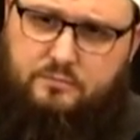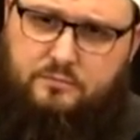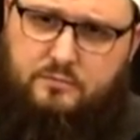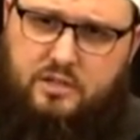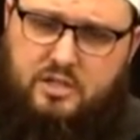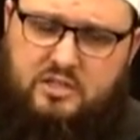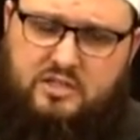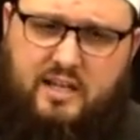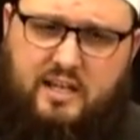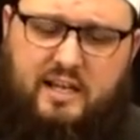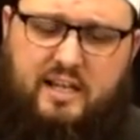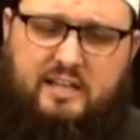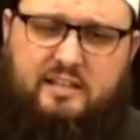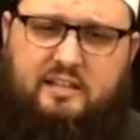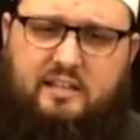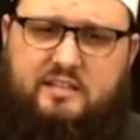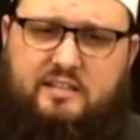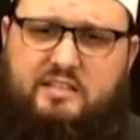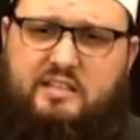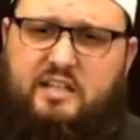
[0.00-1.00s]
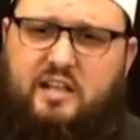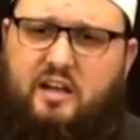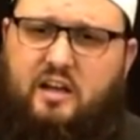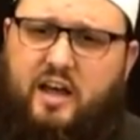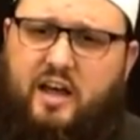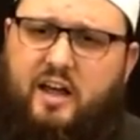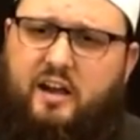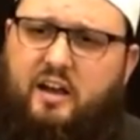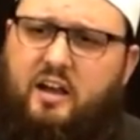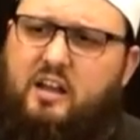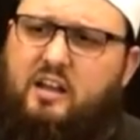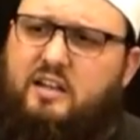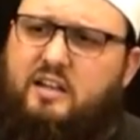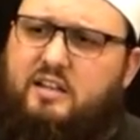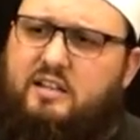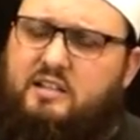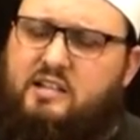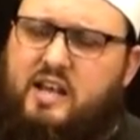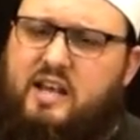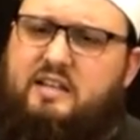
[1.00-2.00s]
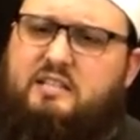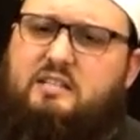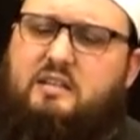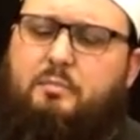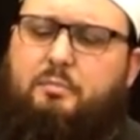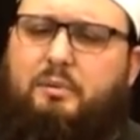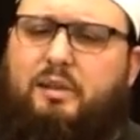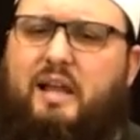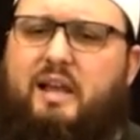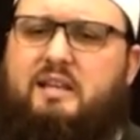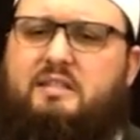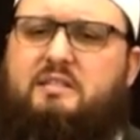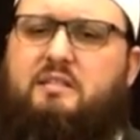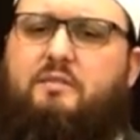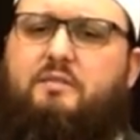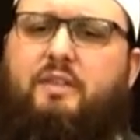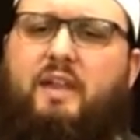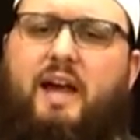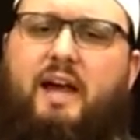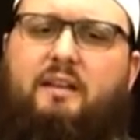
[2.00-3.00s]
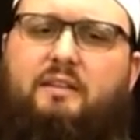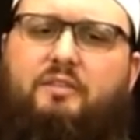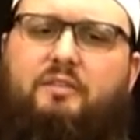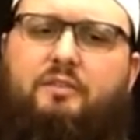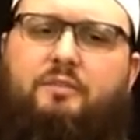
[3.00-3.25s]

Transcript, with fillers: Salat al istikhara takes the place of that.